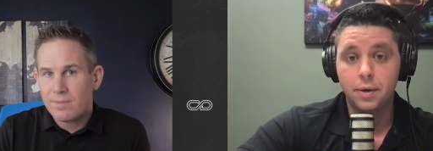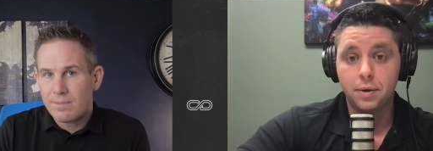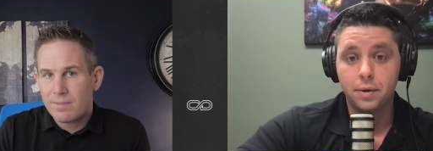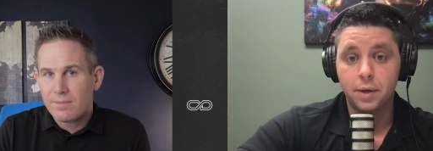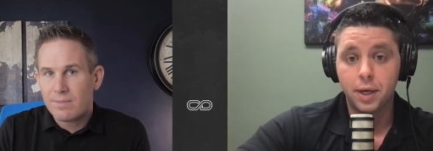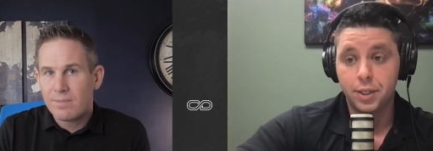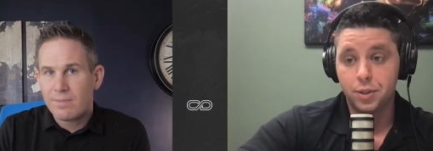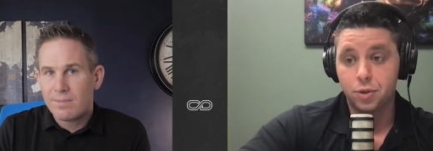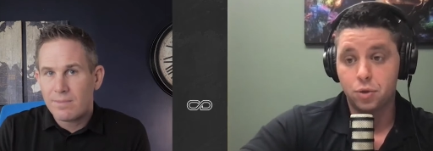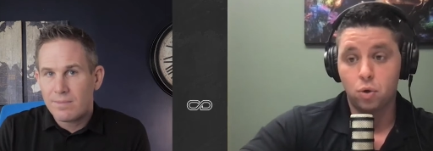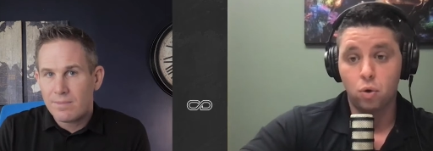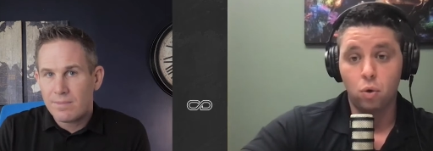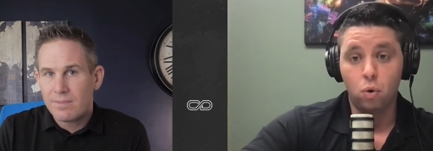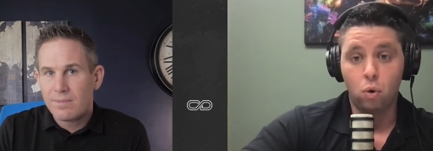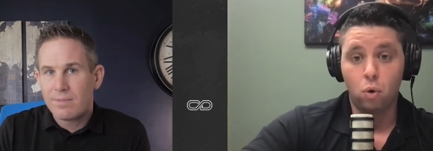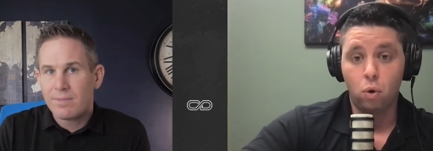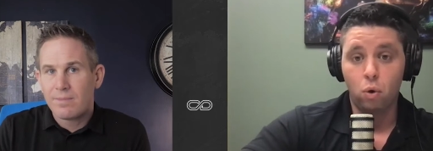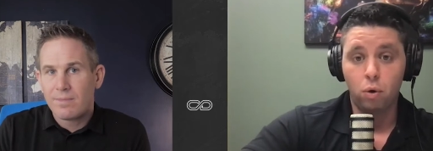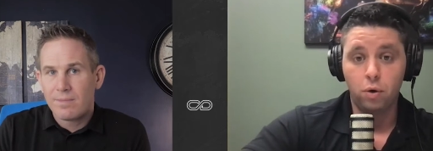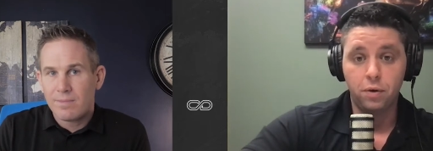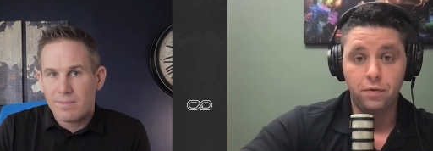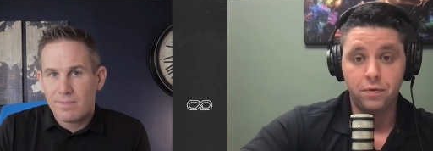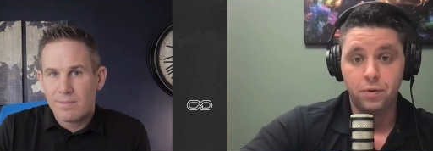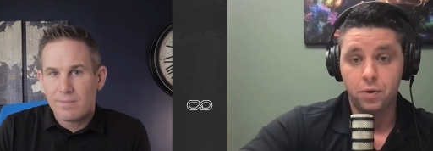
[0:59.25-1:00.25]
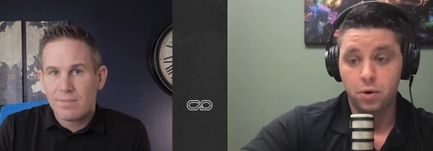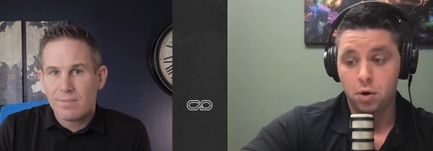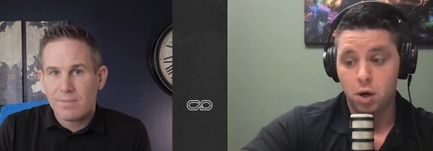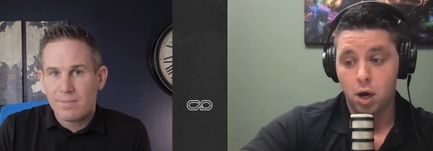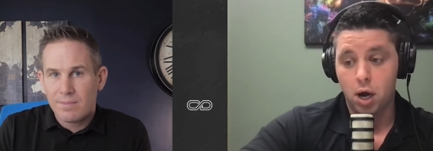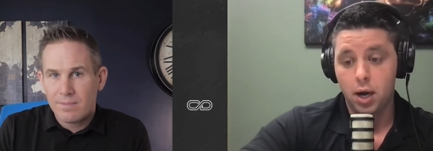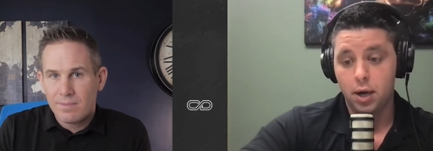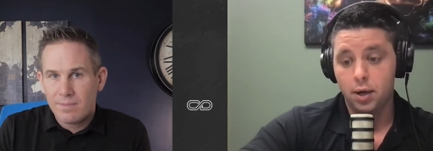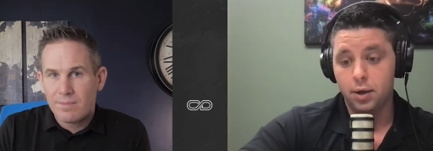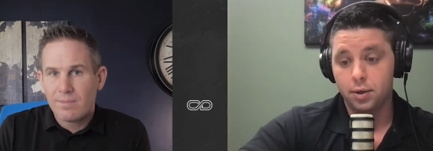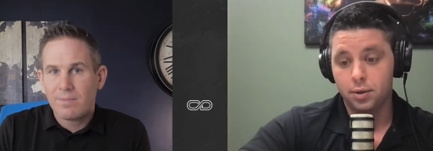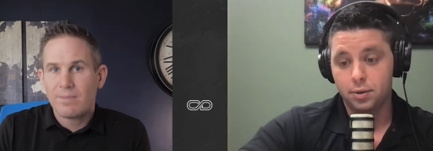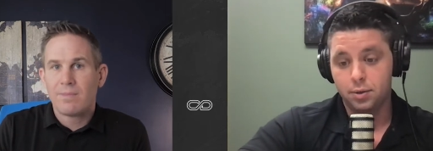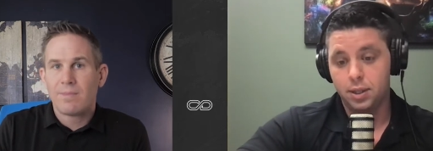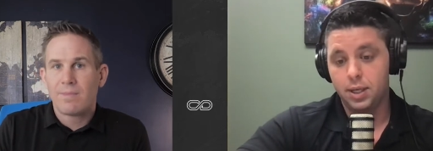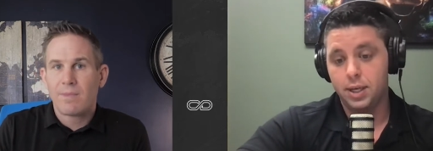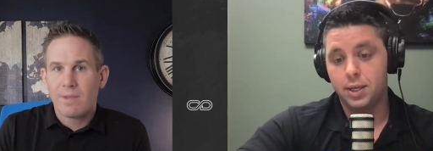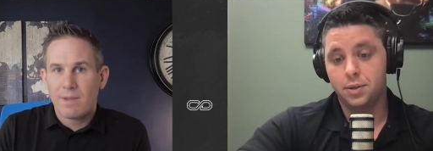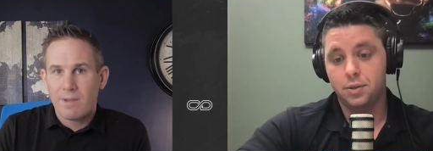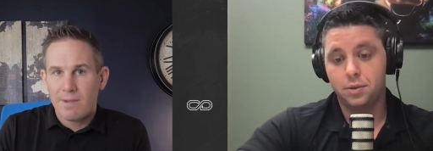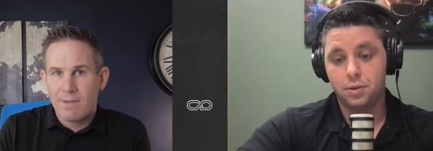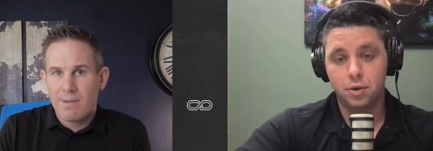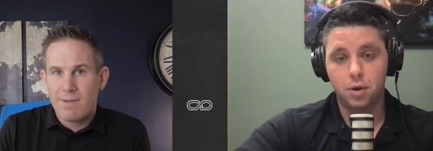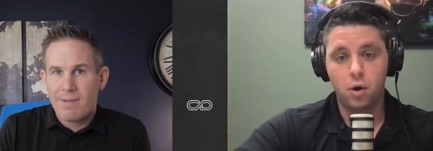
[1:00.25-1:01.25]
Speaker 1: It's cool if you're not a
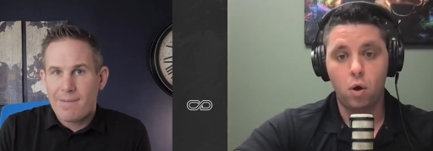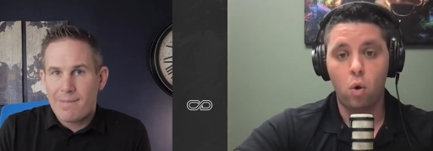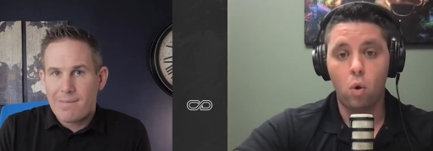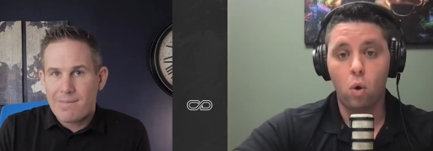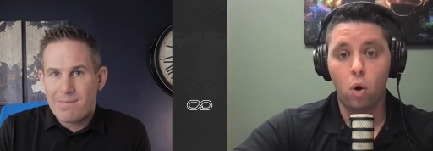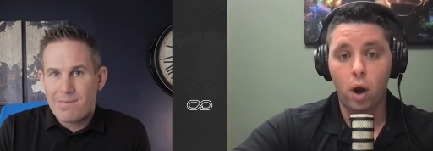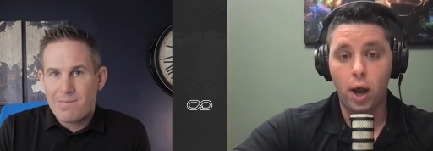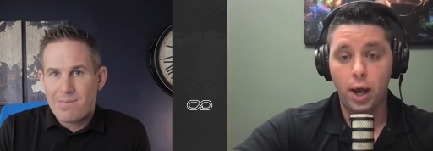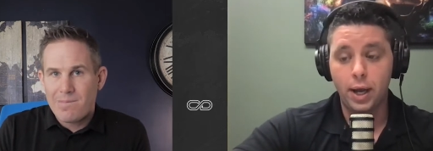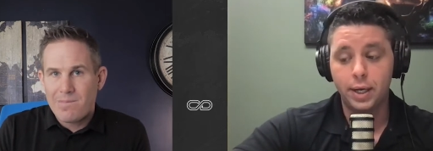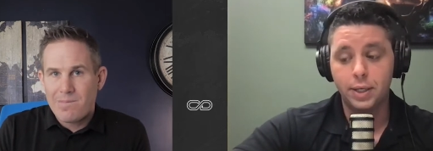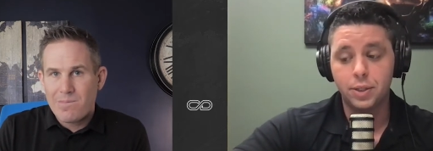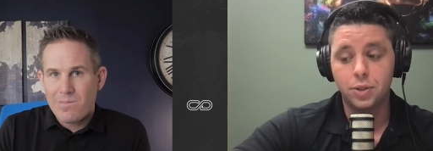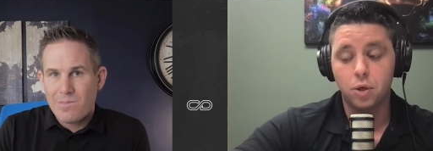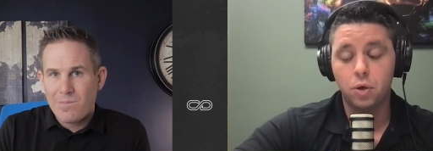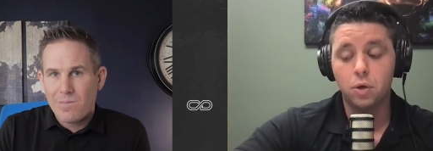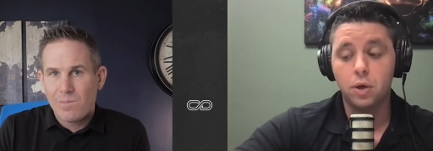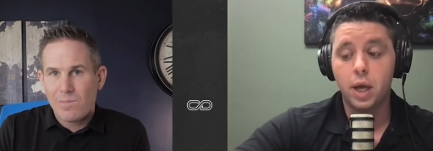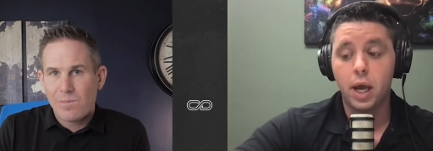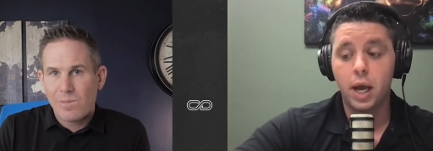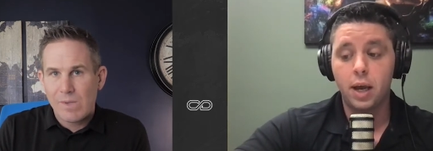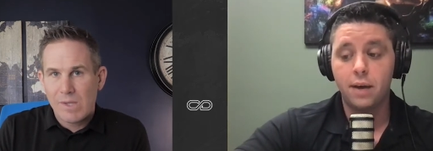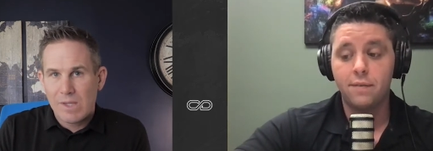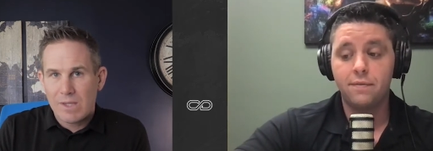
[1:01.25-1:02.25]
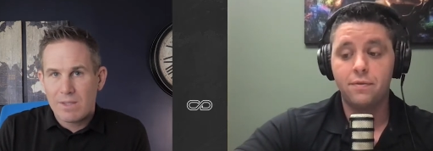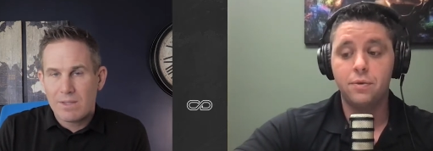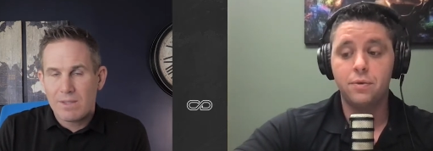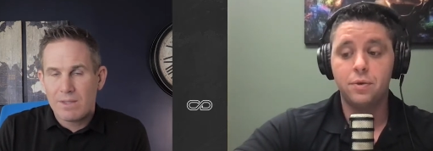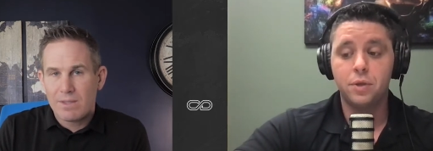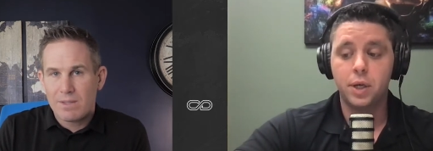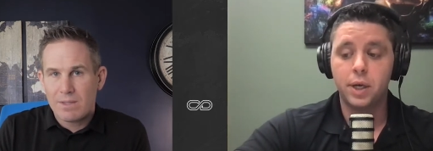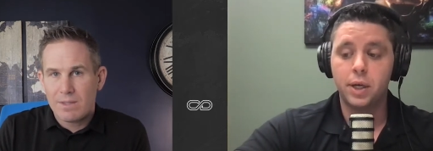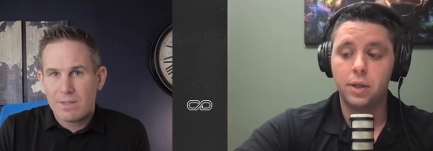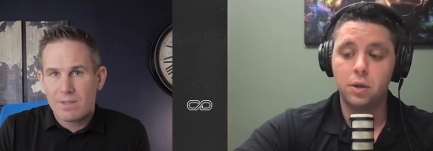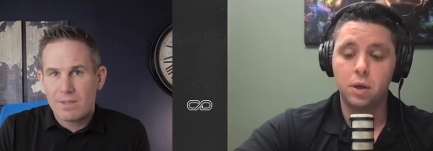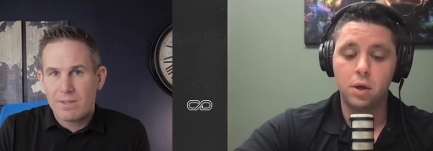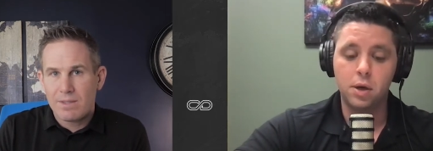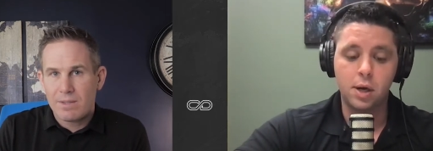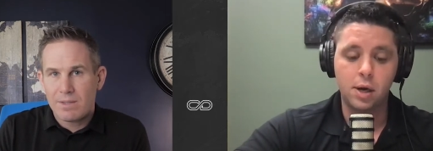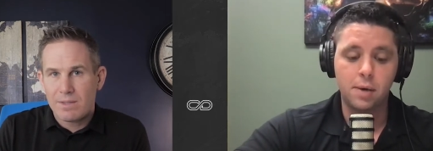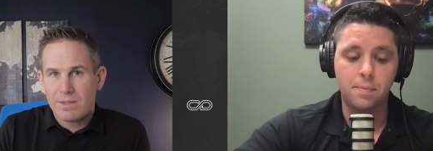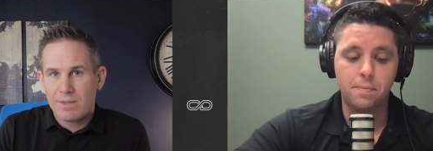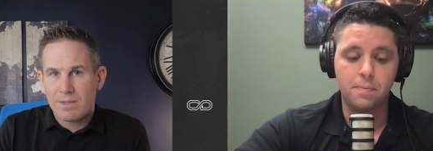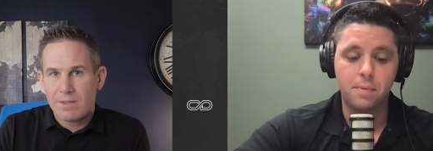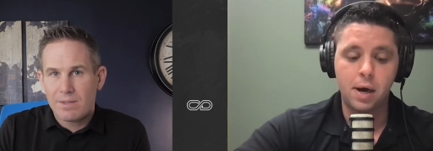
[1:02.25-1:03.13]
this, and it's okay if you say, "Look, I'm